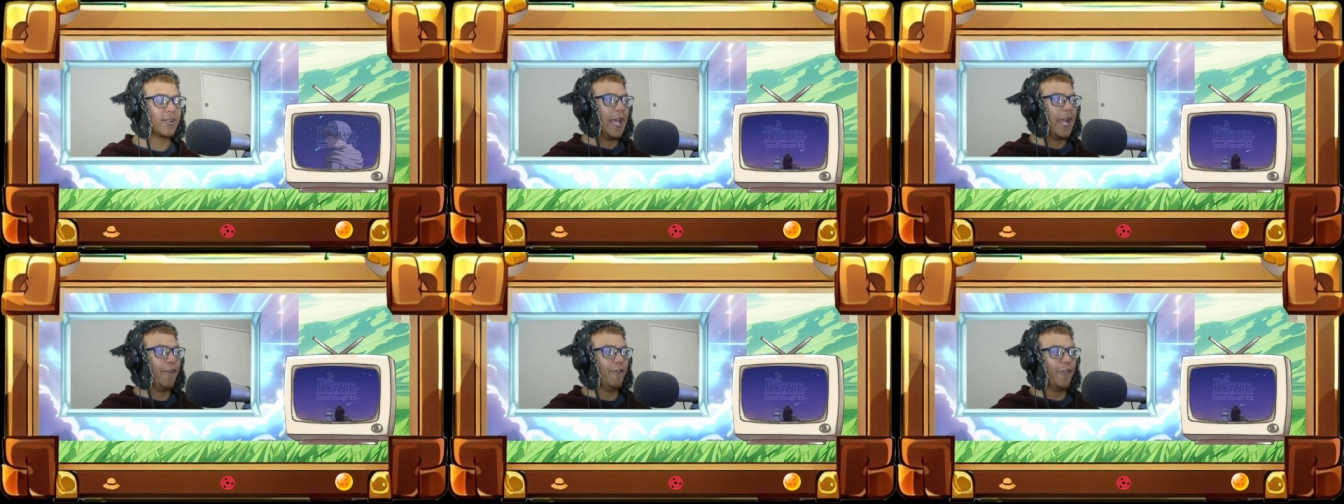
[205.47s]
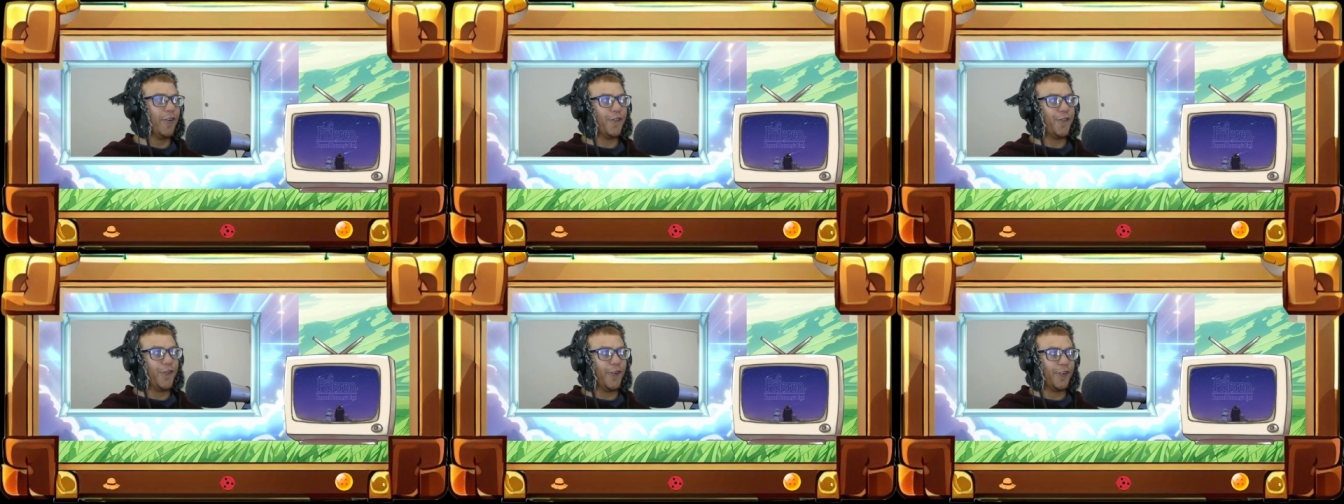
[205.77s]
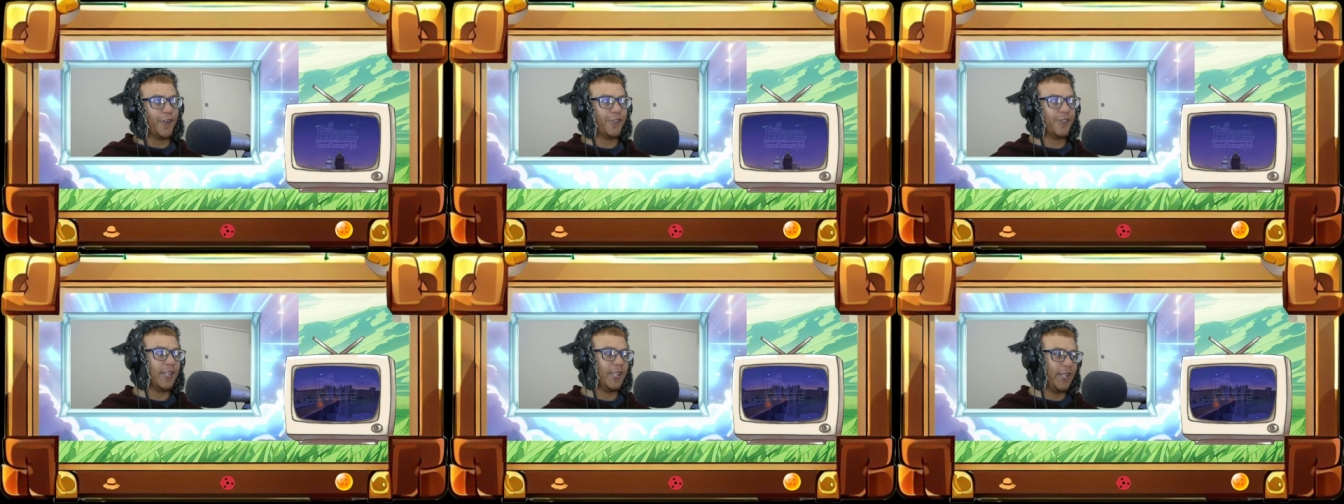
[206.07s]
Every
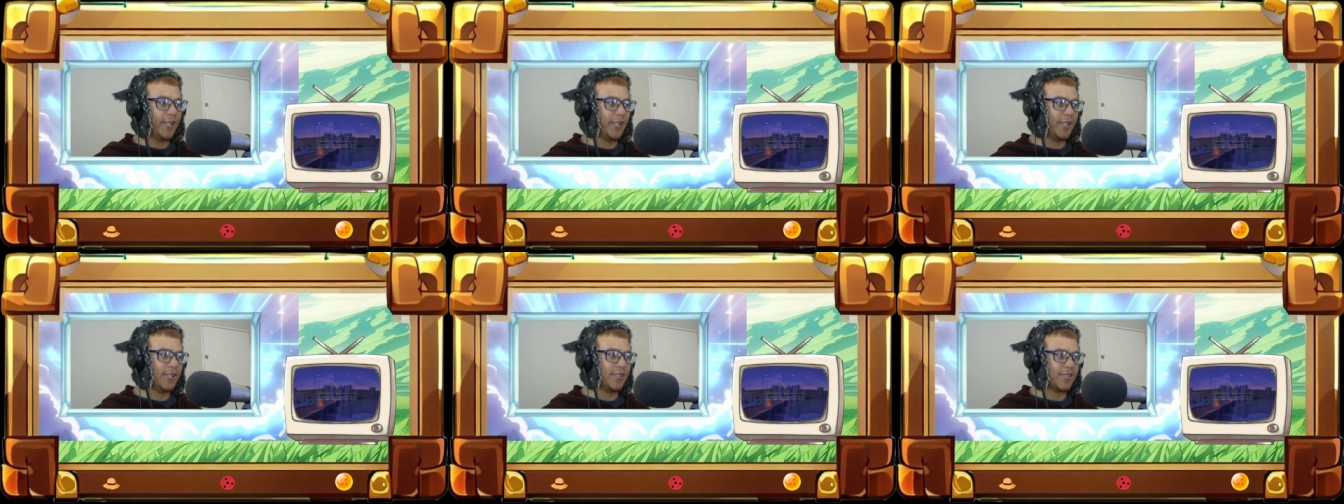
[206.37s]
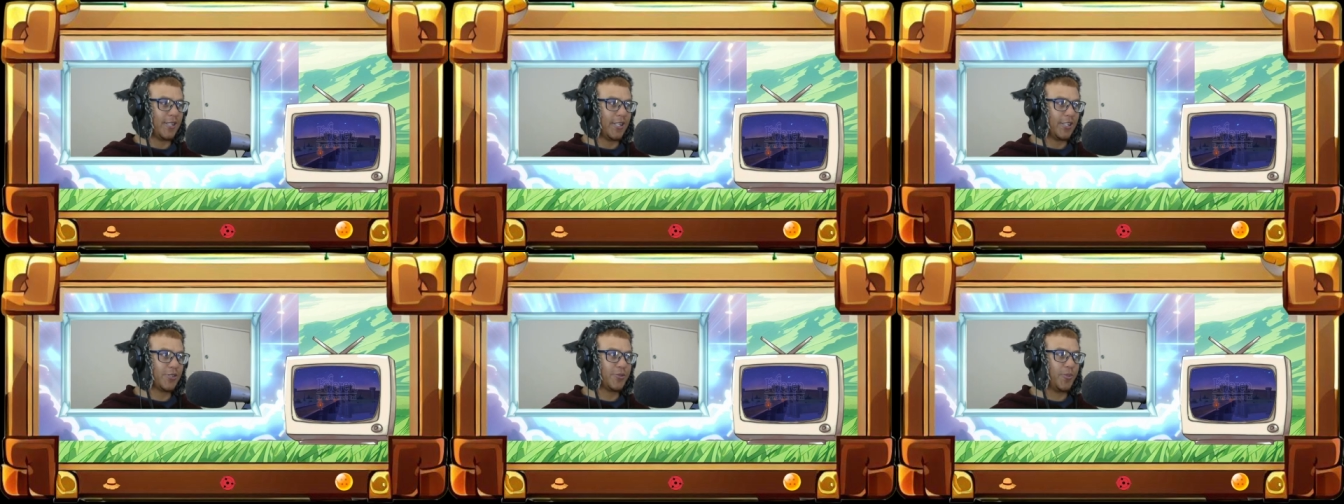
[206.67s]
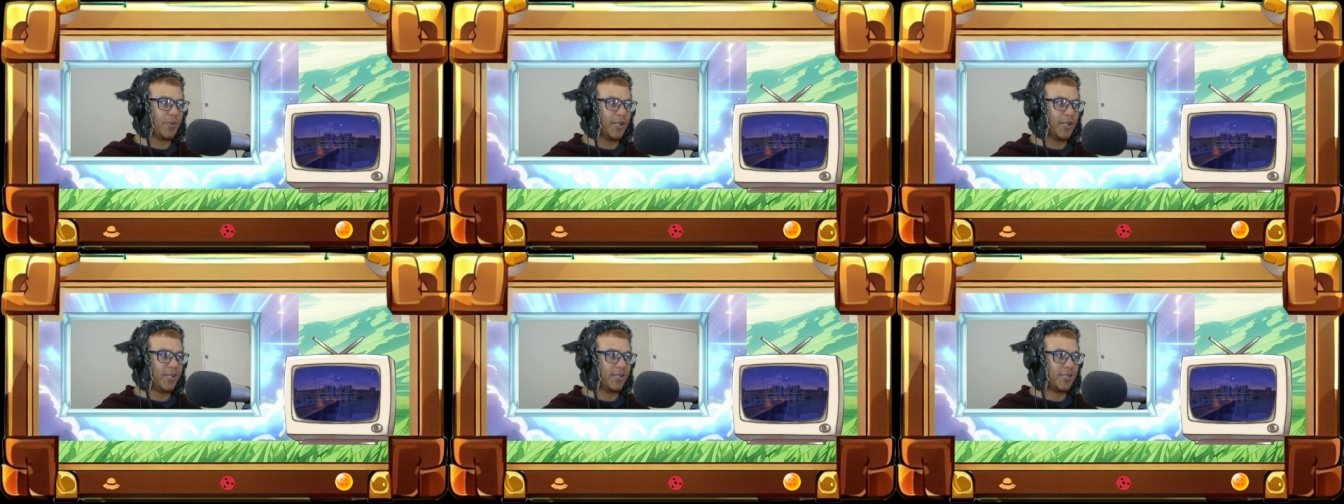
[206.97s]
50 years, that's
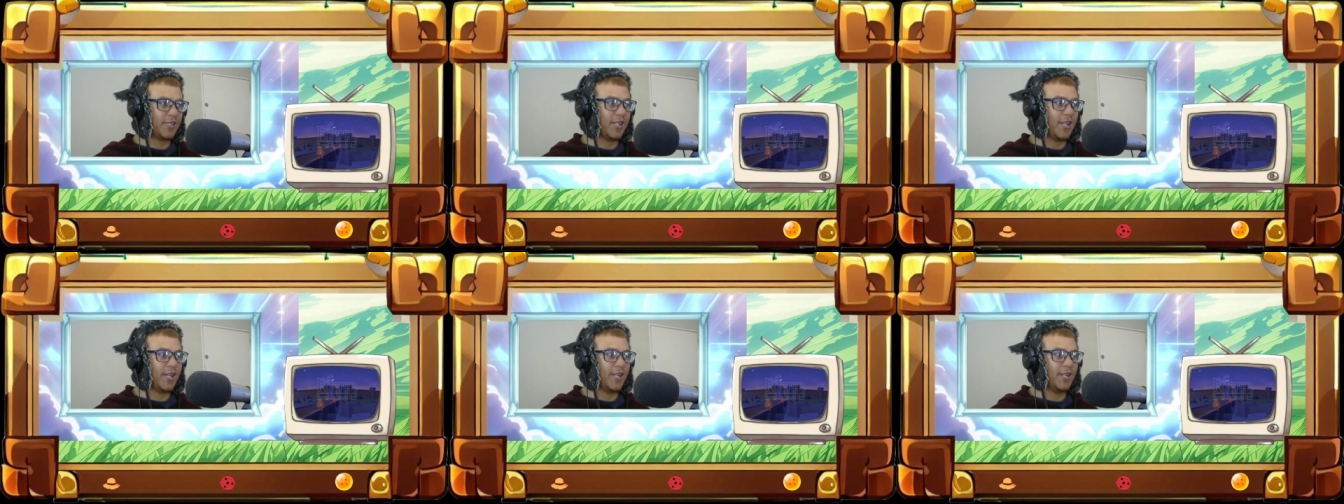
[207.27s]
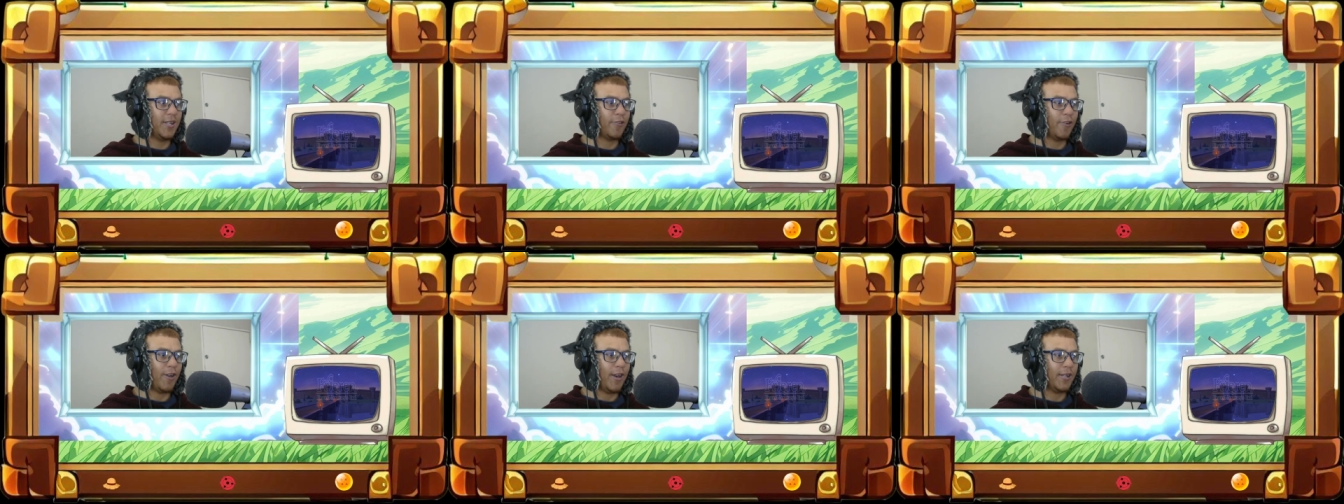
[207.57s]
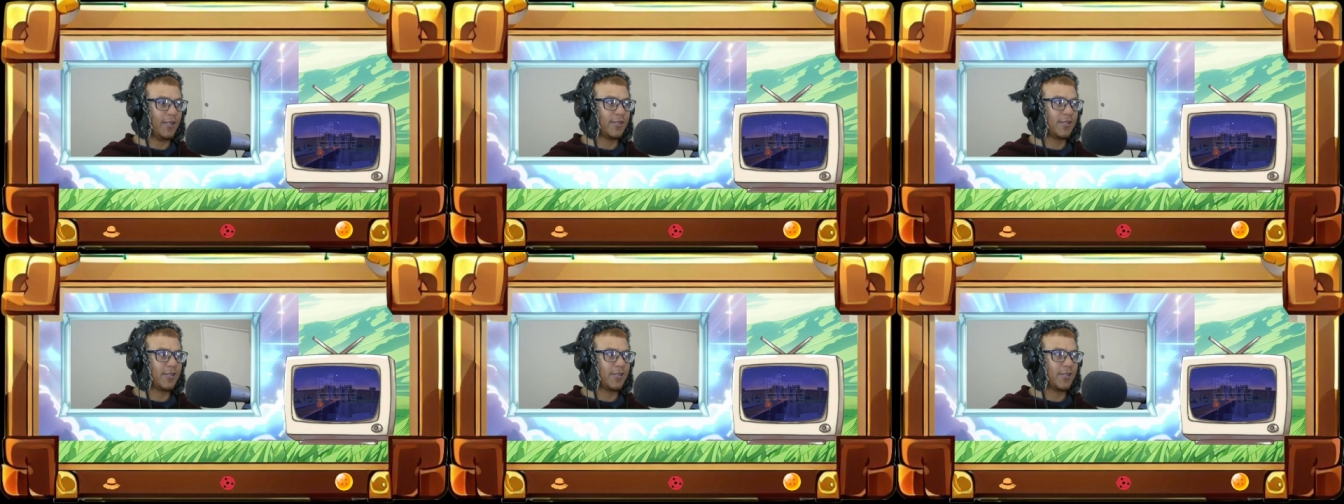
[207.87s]
what he said,
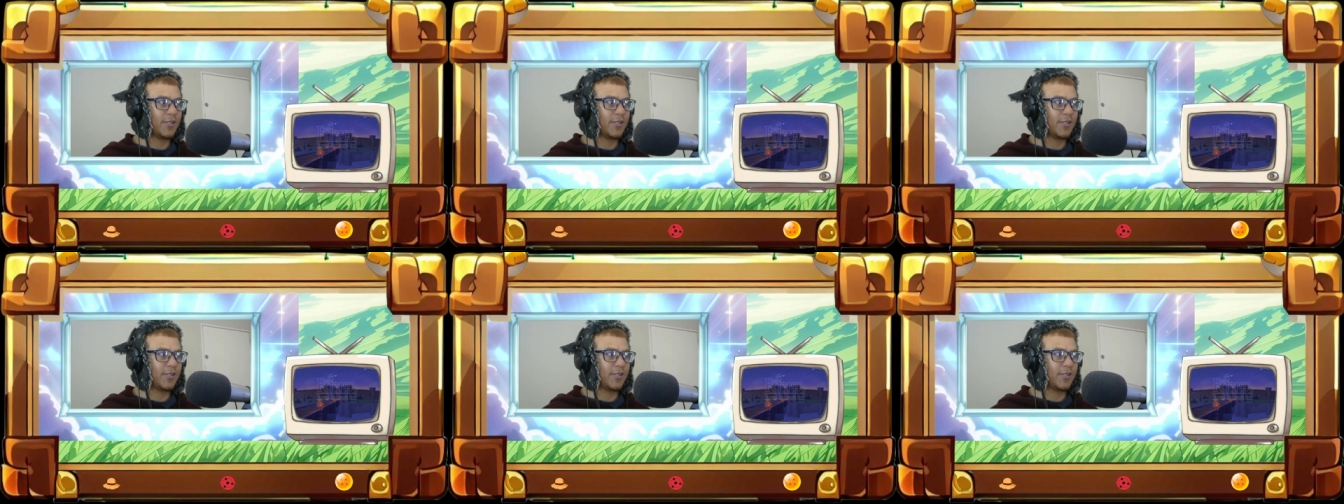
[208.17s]
right?